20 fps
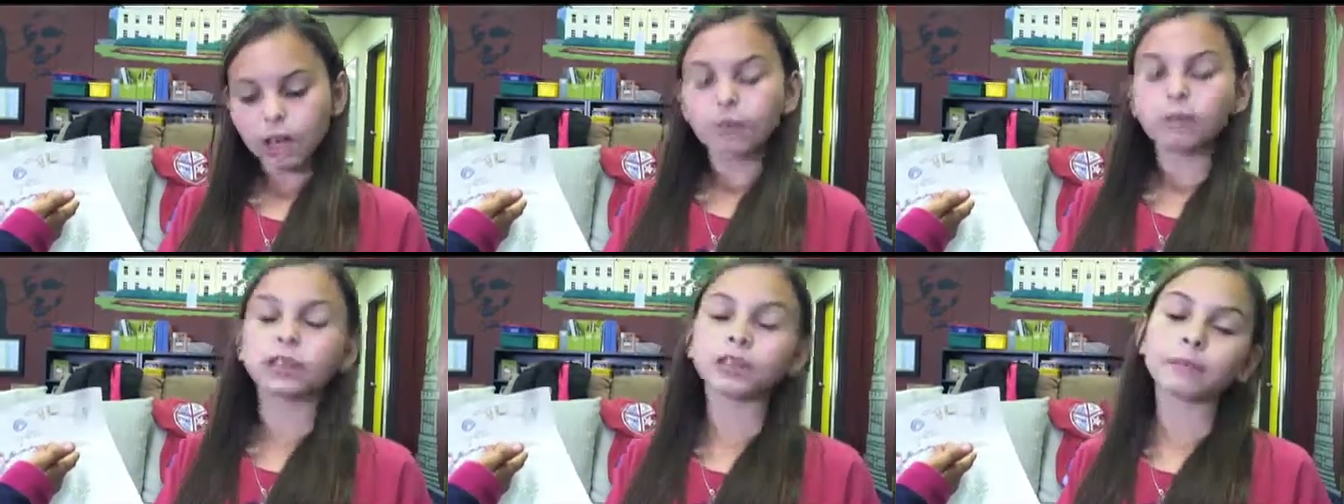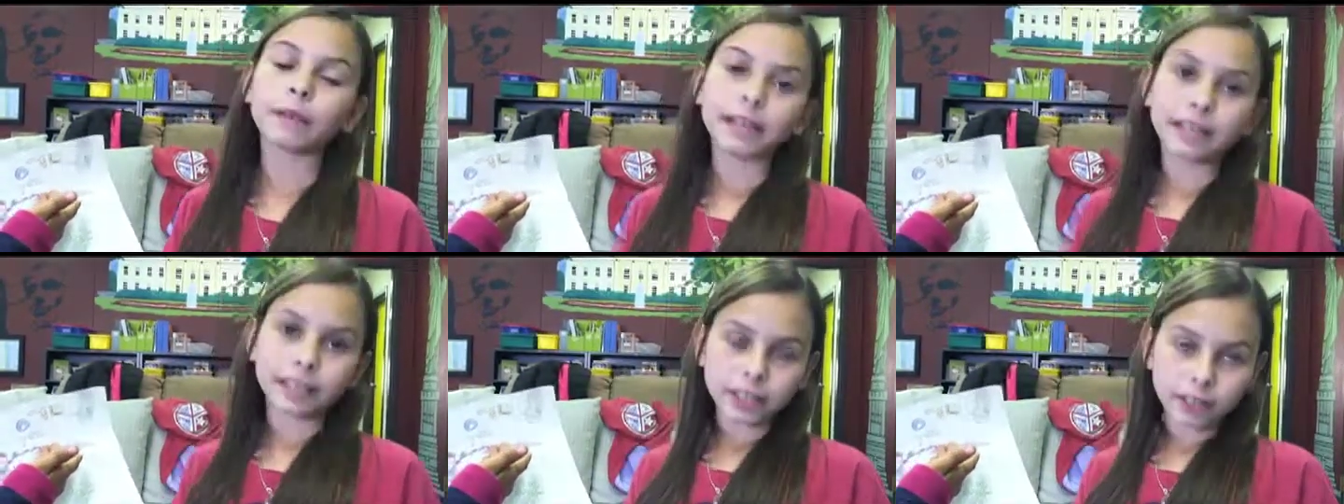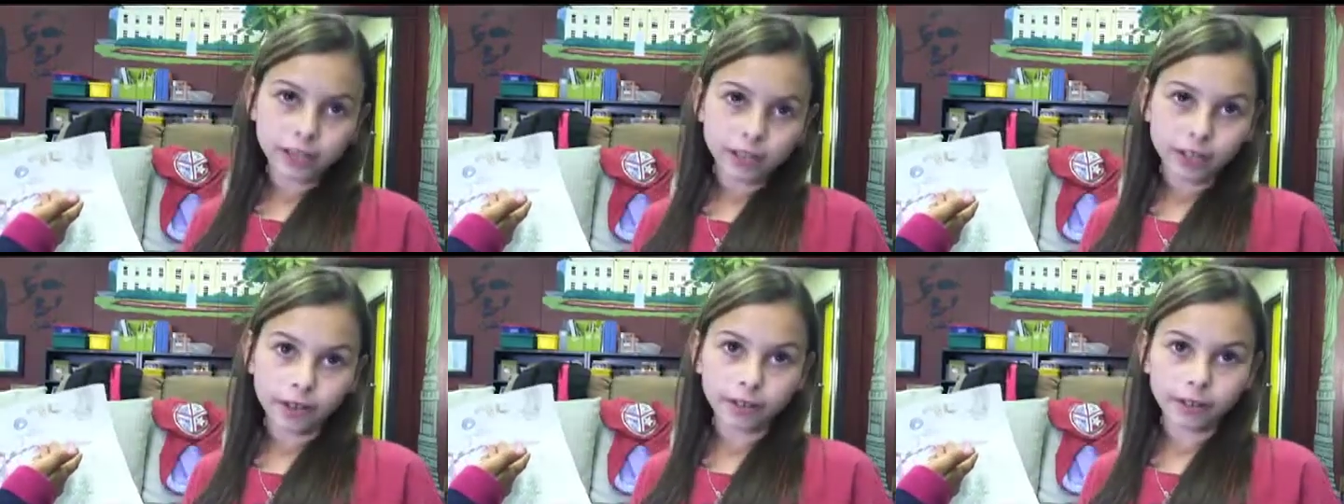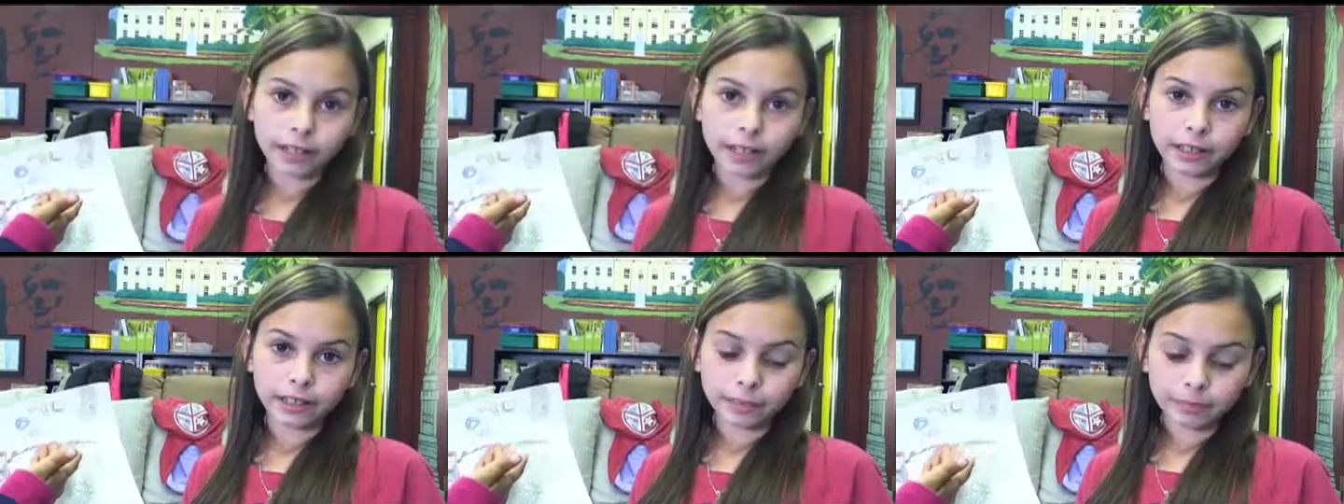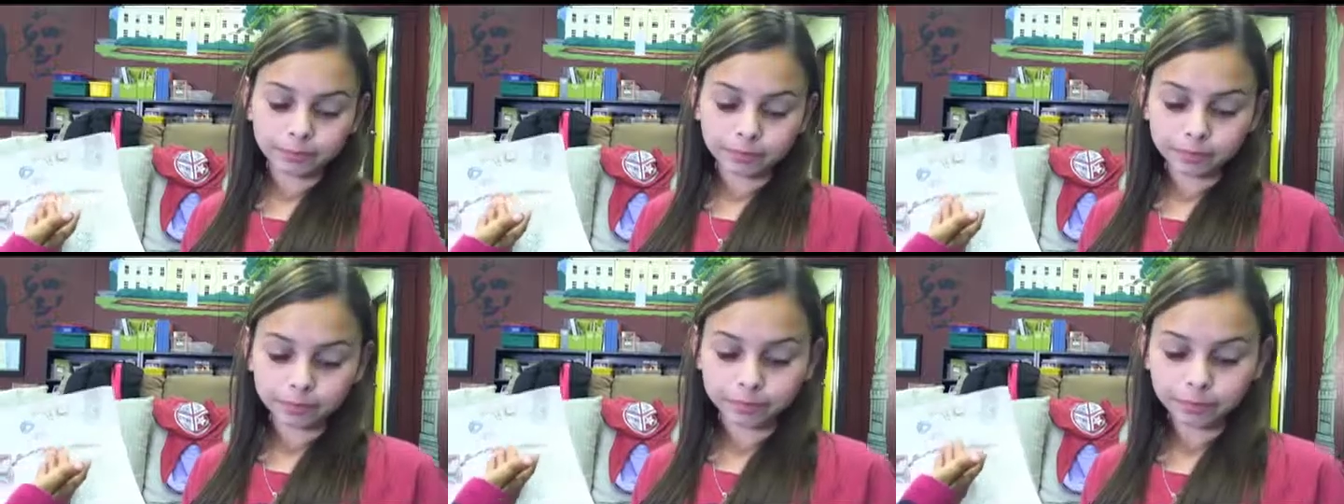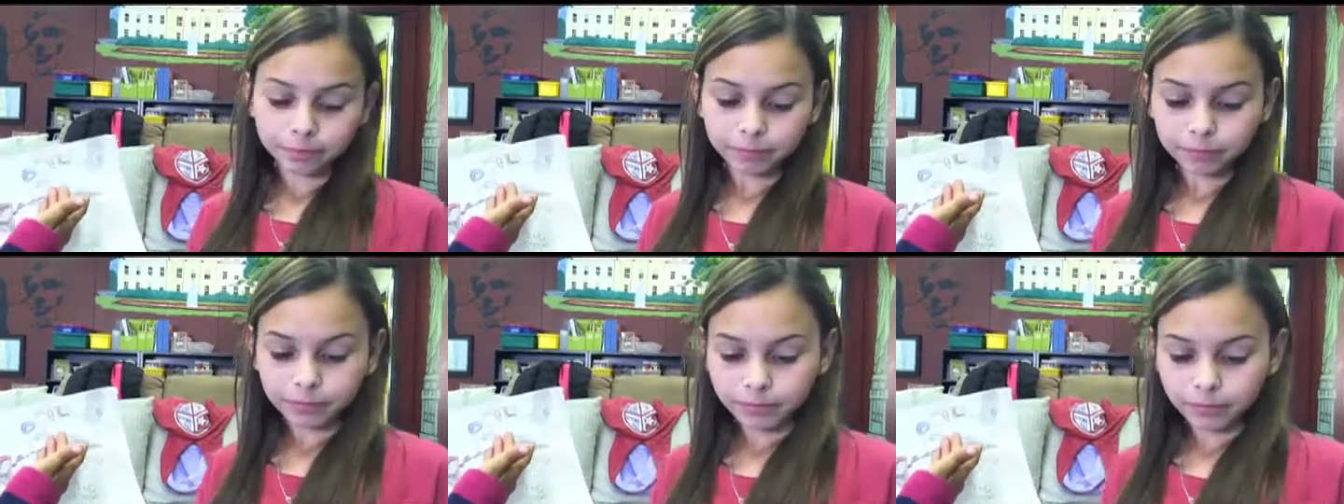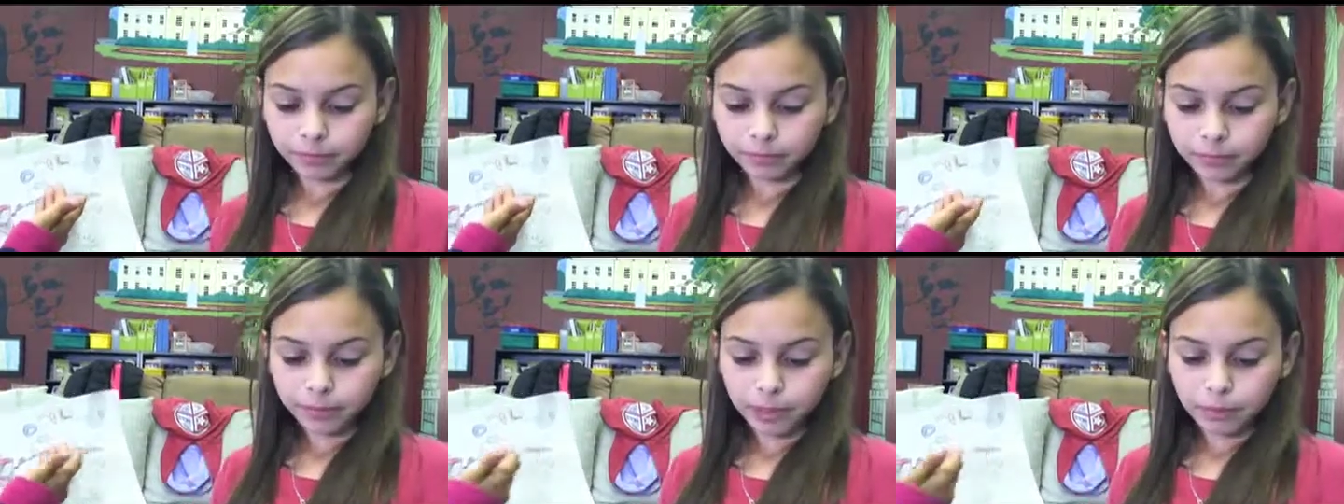which makes urine.
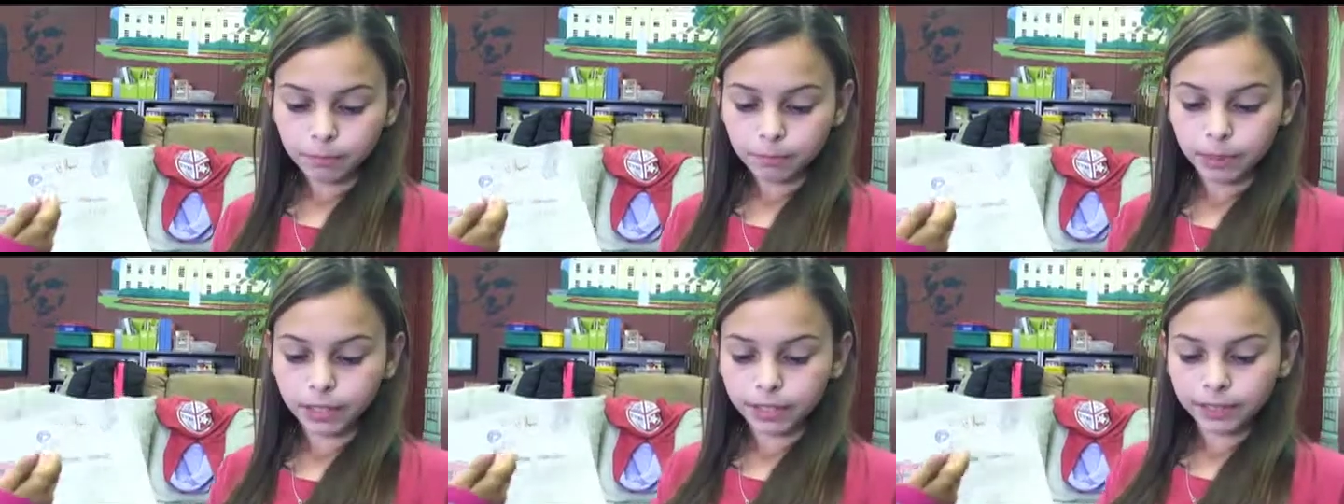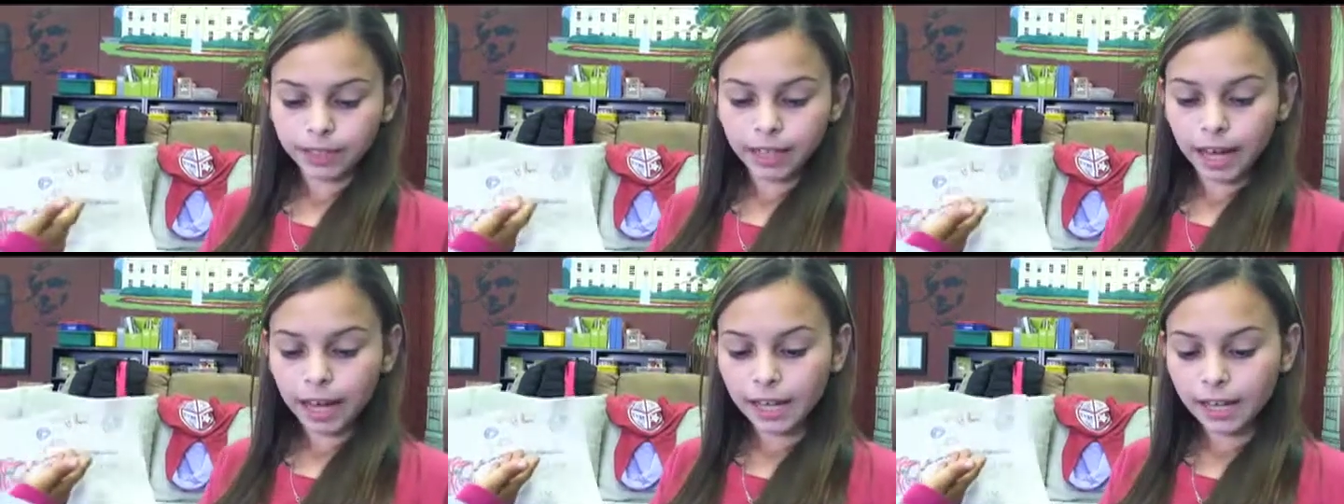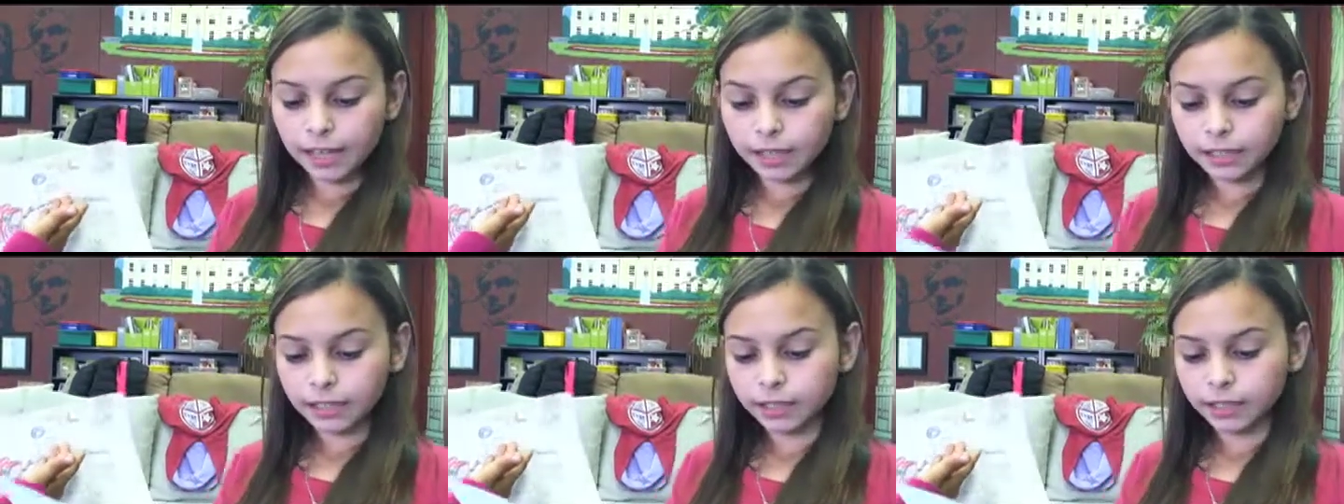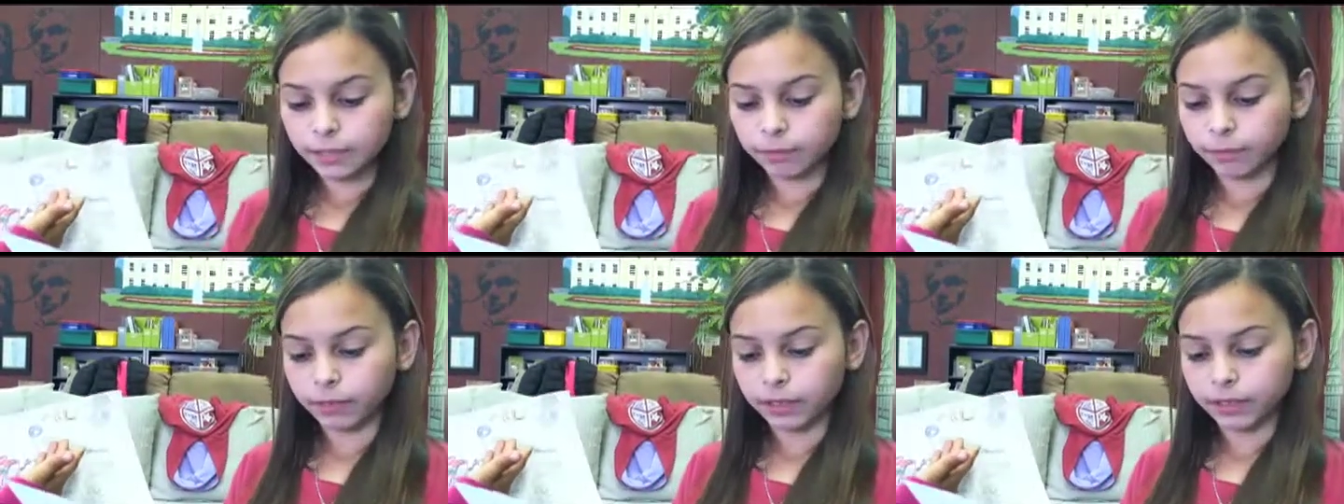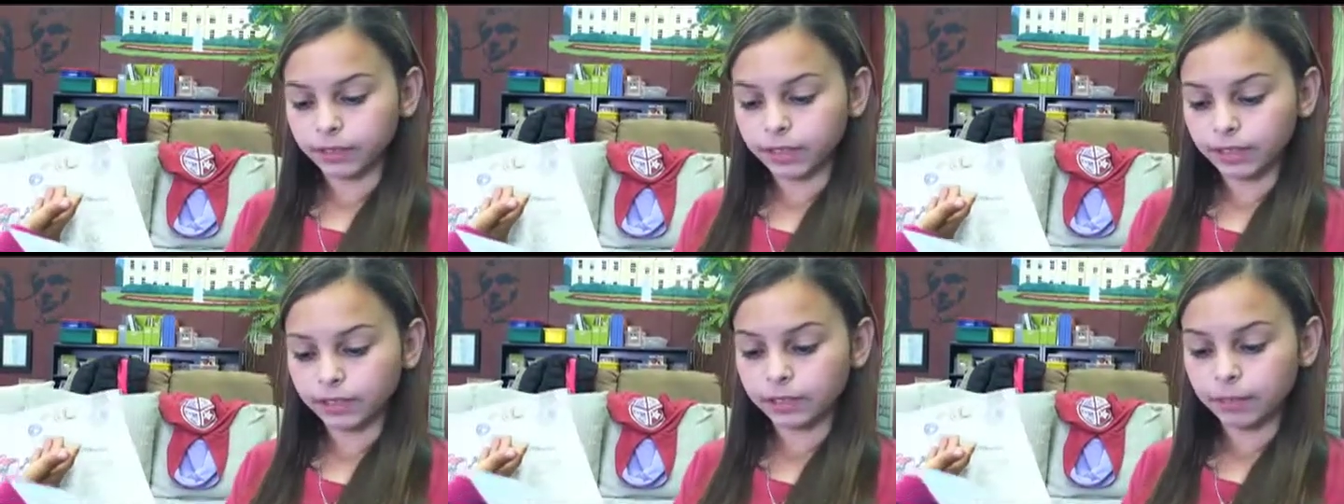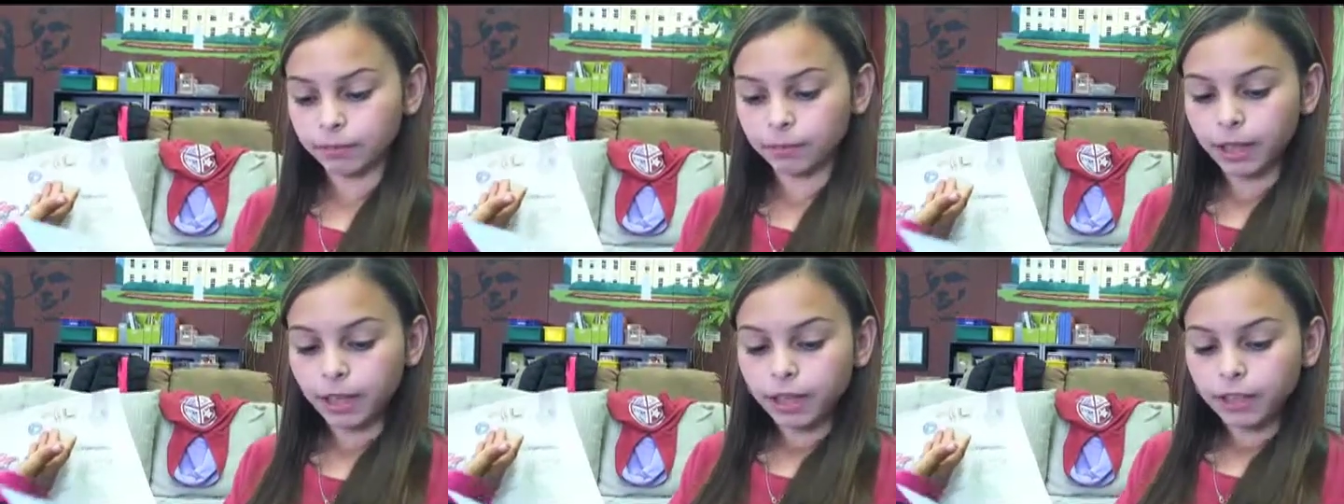But that is a different system.